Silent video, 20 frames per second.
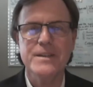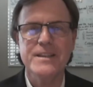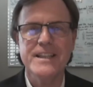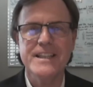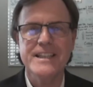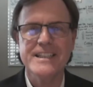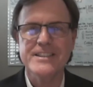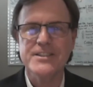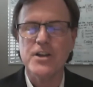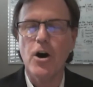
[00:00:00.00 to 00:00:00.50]

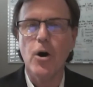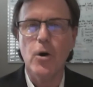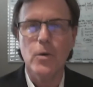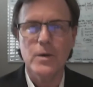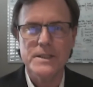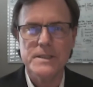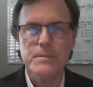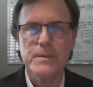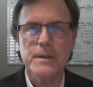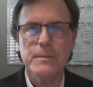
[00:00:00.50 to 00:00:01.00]
it's
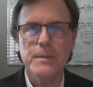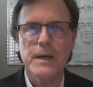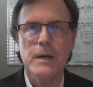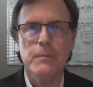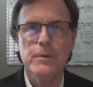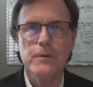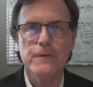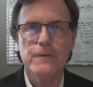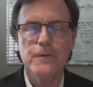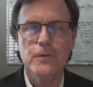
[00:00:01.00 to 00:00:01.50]
always been
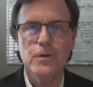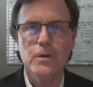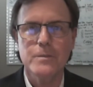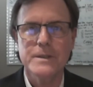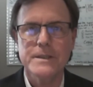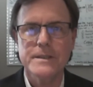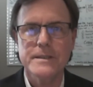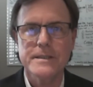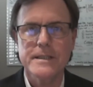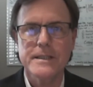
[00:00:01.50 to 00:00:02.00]
about
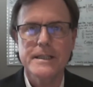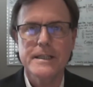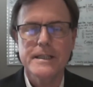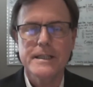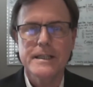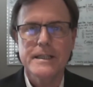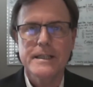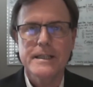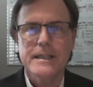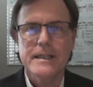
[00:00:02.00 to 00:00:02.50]
performance.
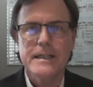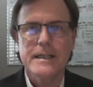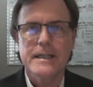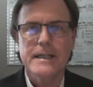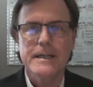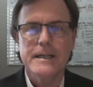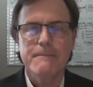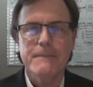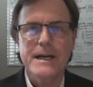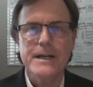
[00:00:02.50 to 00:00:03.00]

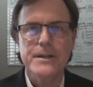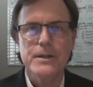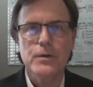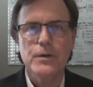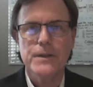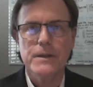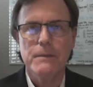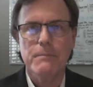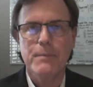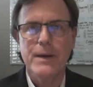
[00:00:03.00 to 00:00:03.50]
I know
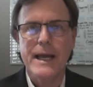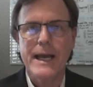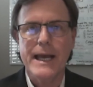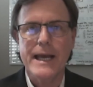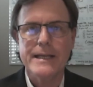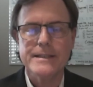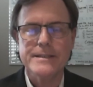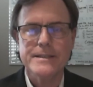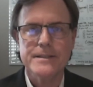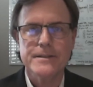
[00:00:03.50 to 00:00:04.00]
in the
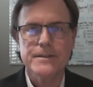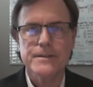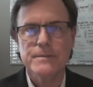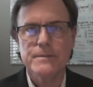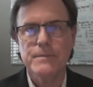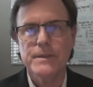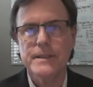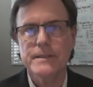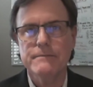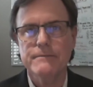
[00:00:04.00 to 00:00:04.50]
past there's
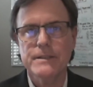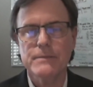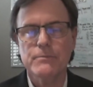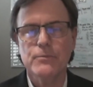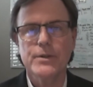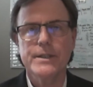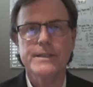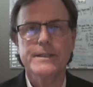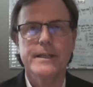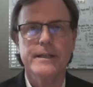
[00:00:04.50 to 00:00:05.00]
been some
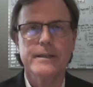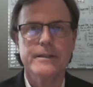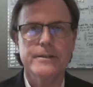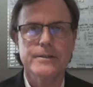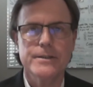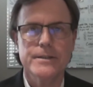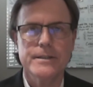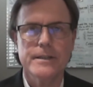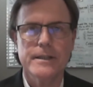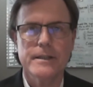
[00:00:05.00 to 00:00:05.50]

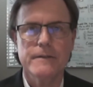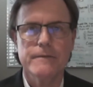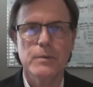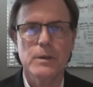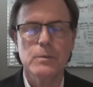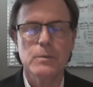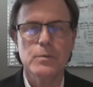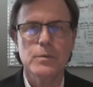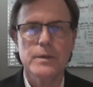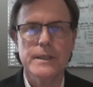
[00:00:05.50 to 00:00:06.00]
retailers that have
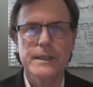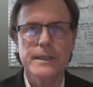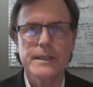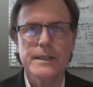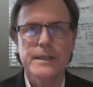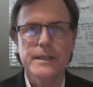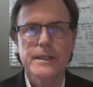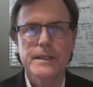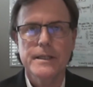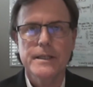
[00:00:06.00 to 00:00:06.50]

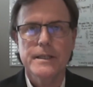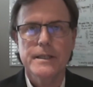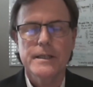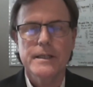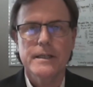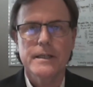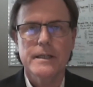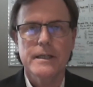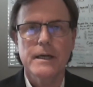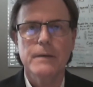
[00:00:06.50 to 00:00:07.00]
probably
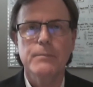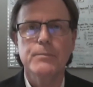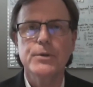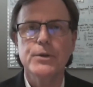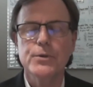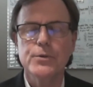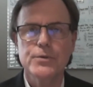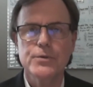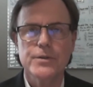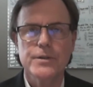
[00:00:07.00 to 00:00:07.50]

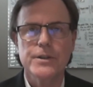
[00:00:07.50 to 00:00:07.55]
abused the